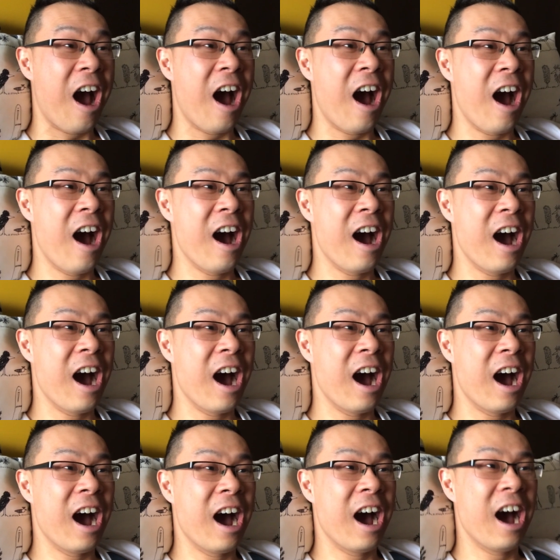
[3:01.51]

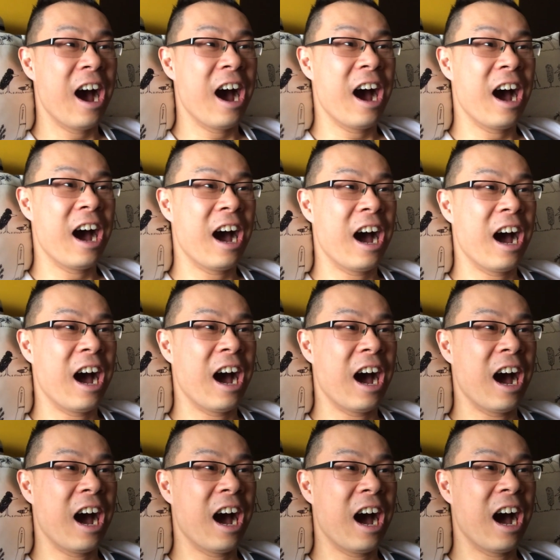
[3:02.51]

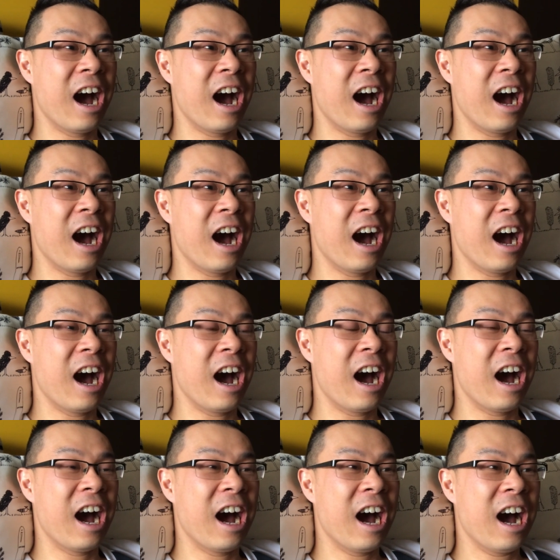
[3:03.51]

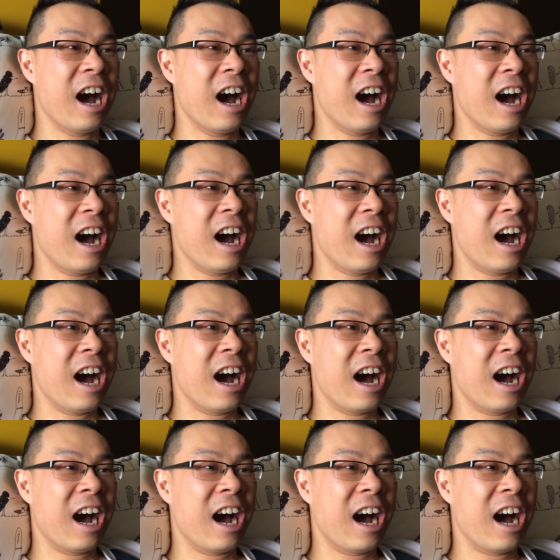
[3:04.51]

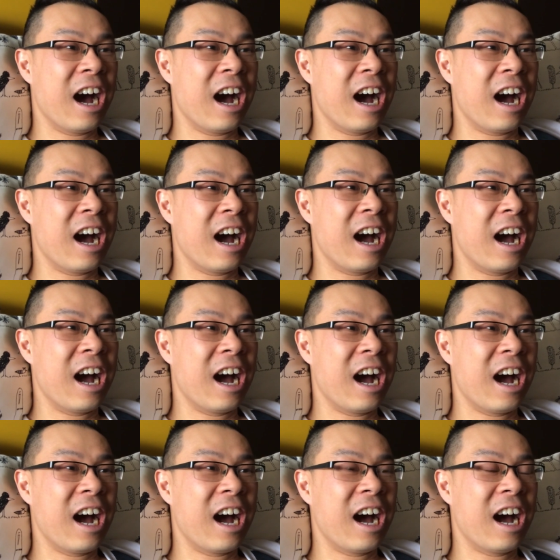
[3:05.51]

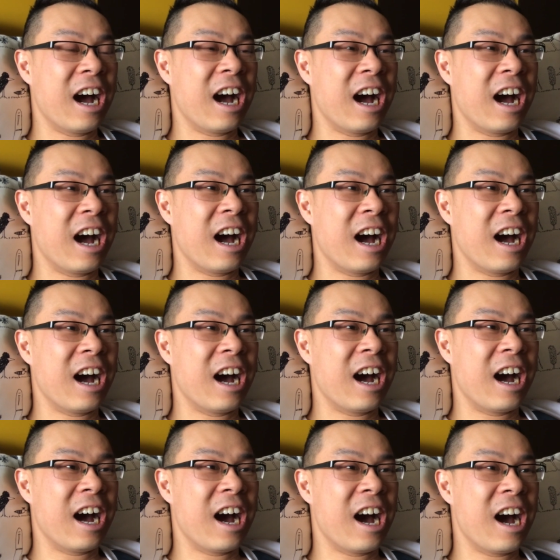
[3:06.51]

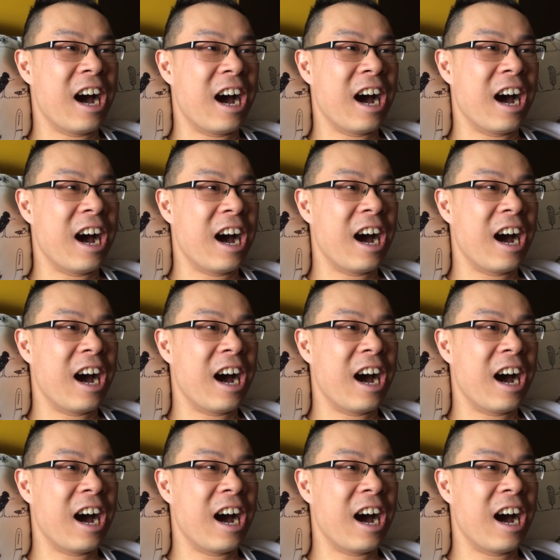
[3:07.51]
(no one is talking)